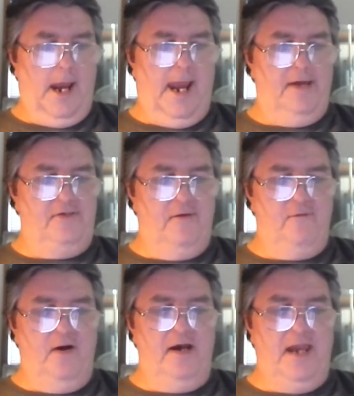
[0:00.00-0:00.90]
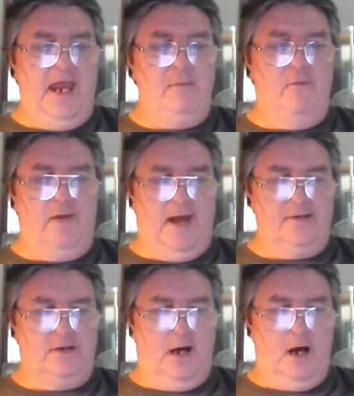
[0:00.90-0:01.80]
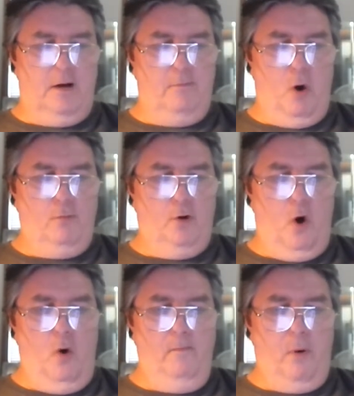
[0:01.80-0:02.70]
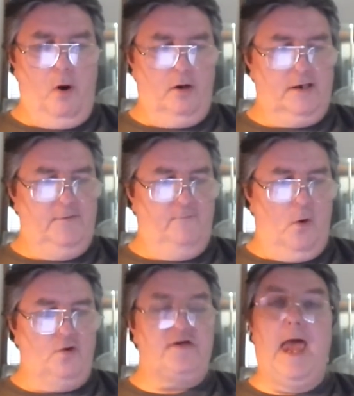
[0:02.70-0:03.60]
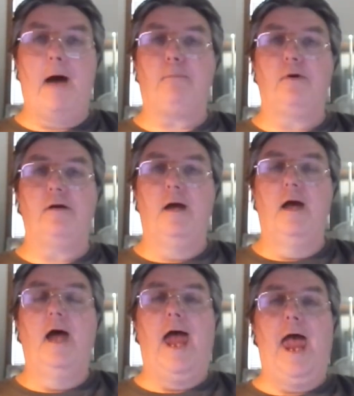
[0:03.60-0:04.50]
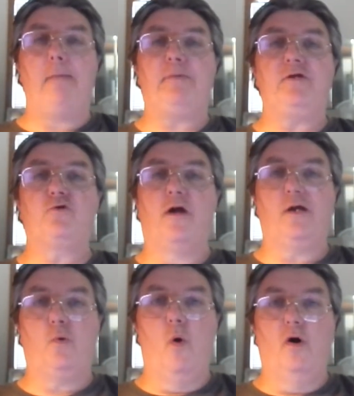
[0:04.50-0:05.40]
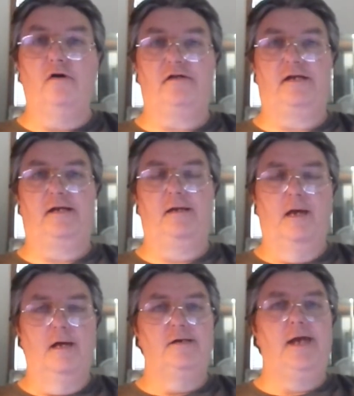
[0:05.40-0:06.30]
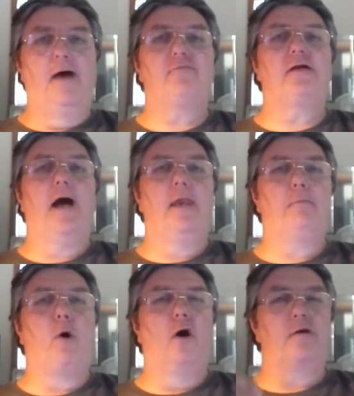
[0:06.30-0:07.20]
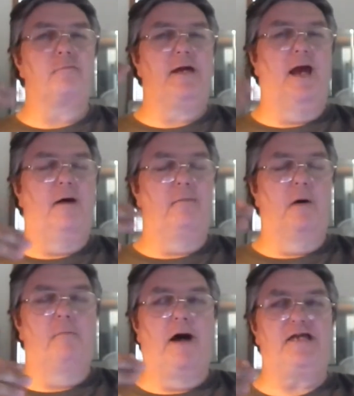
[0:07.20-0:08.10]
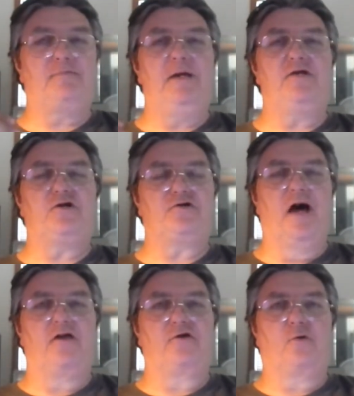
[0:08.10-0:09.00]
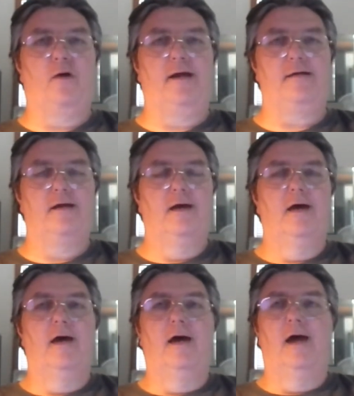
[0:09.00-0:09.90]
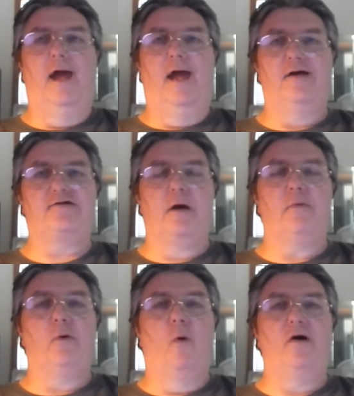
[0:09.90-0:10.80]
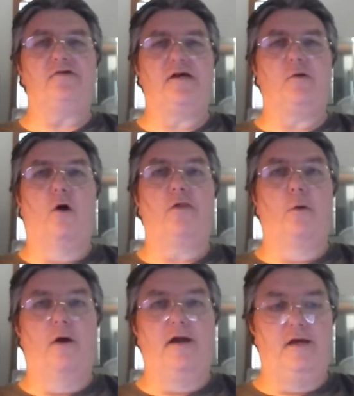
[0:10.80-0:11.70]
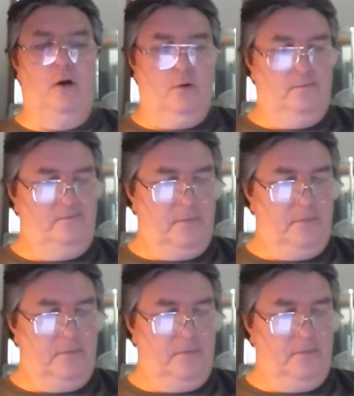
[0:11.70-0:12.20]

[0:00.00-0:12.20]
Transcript: And the very name of that uh, mobile home park evokes happy, happy tranquility. You have to kind of pardon me. I'm, my speech is not as great as some of the ones that are on the radio.